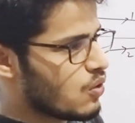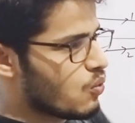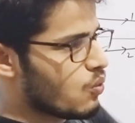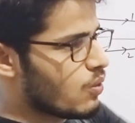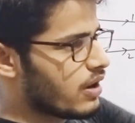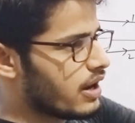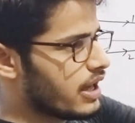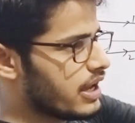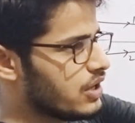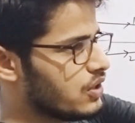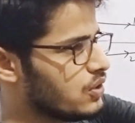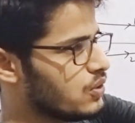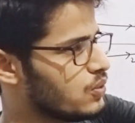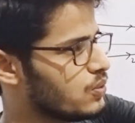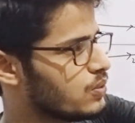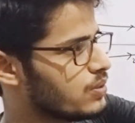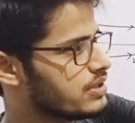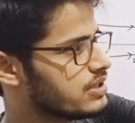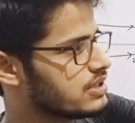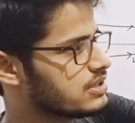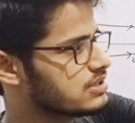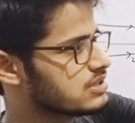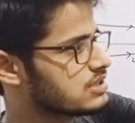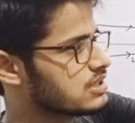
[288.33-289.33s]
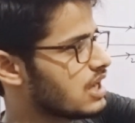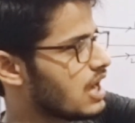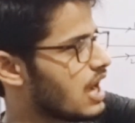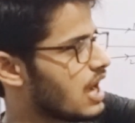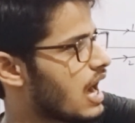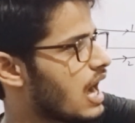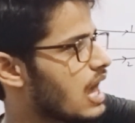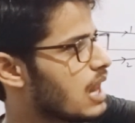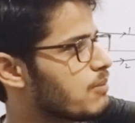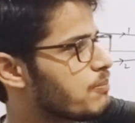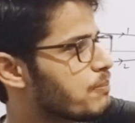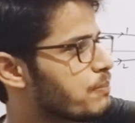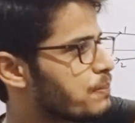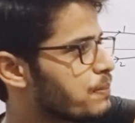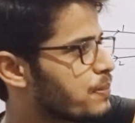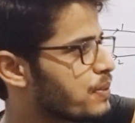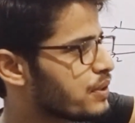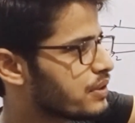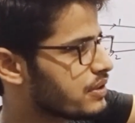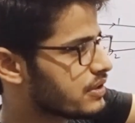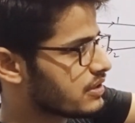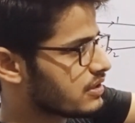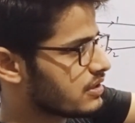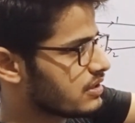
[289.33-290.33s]
What I do is I'll
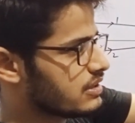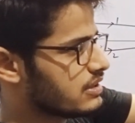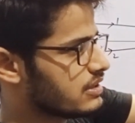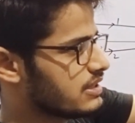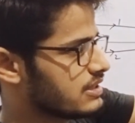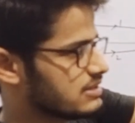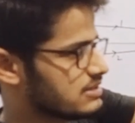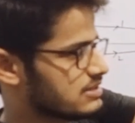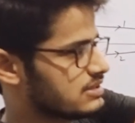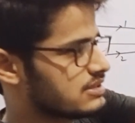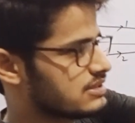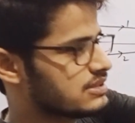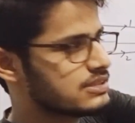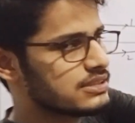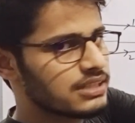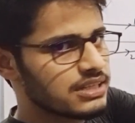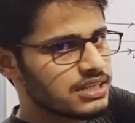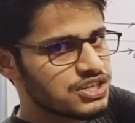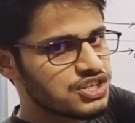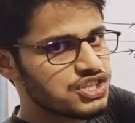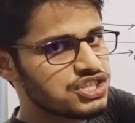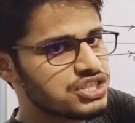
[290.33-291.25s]
put this thin